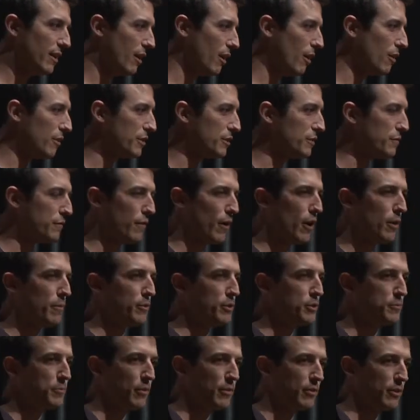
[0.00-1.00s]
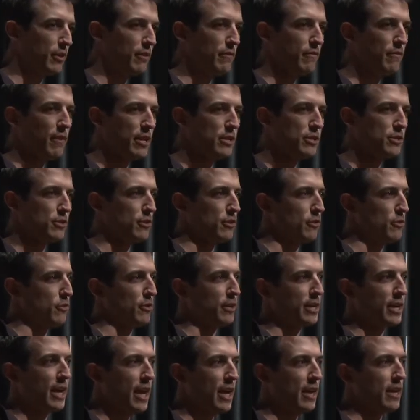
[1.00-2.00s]
all these farmers, both conventional and
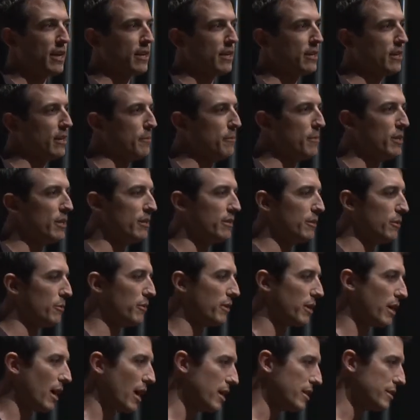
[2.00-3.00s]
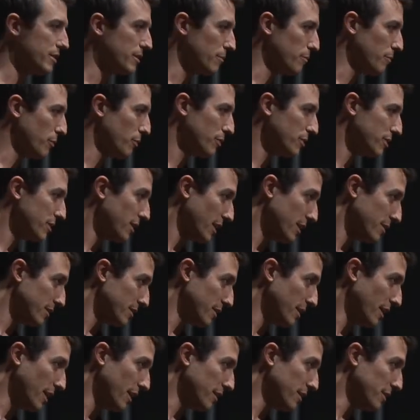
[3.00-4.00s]
organic, I mean, there were guys on both sides
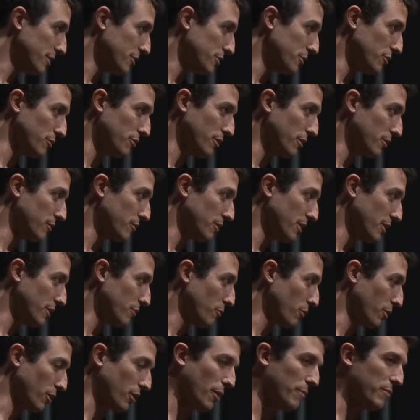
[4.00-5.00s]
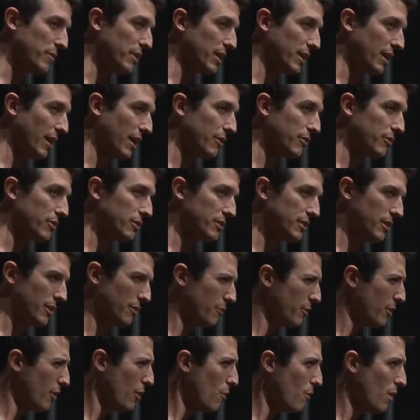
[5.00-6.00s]
of that issue that were coming together and
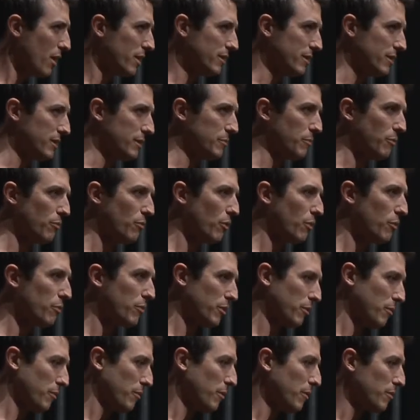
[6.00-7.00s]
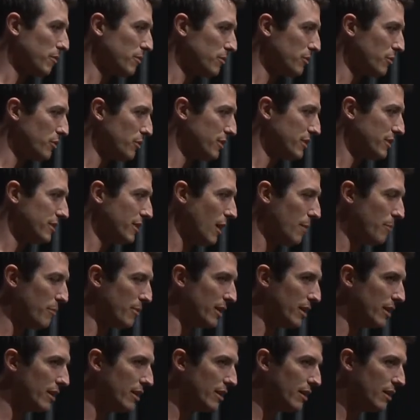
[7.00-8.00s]
saying, we don't want this, but what are we going to be able to do to stop
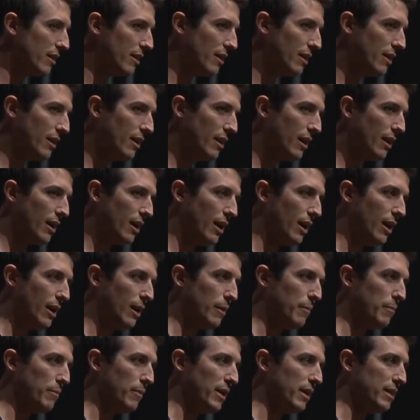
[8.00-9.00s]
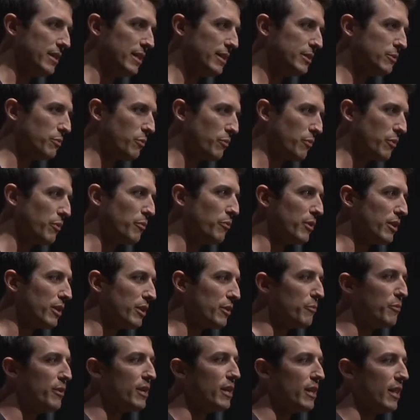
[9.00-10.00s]
it? And that's when we
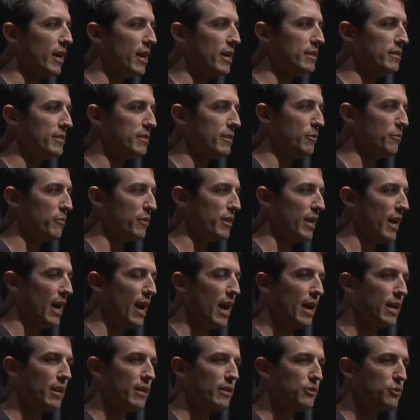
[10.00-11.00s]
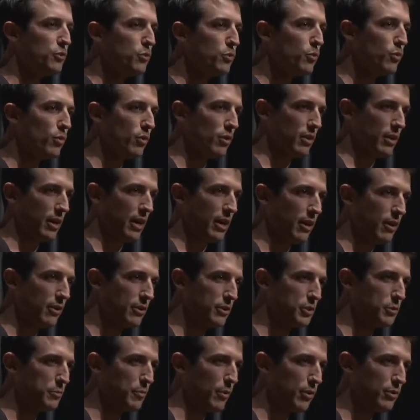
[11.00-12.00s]
really realized that we had a tool at our
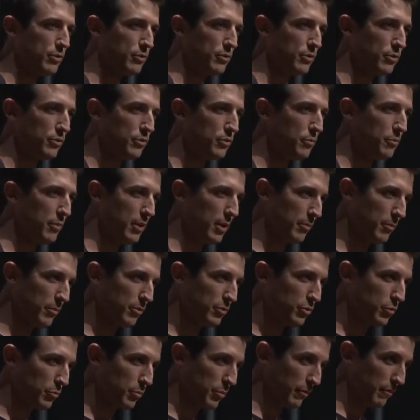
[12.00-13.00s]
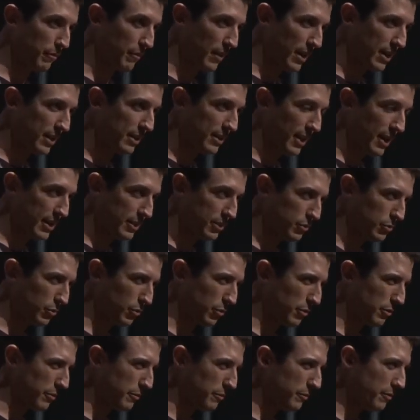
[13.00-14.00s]
disposal to be able to prevent that
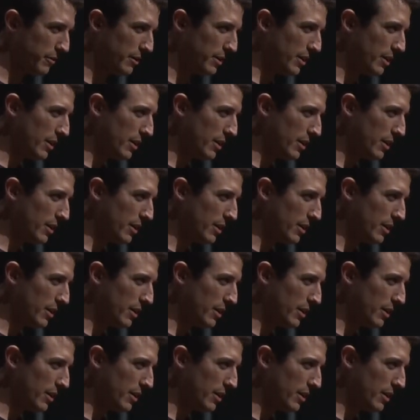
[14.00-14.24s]
sort of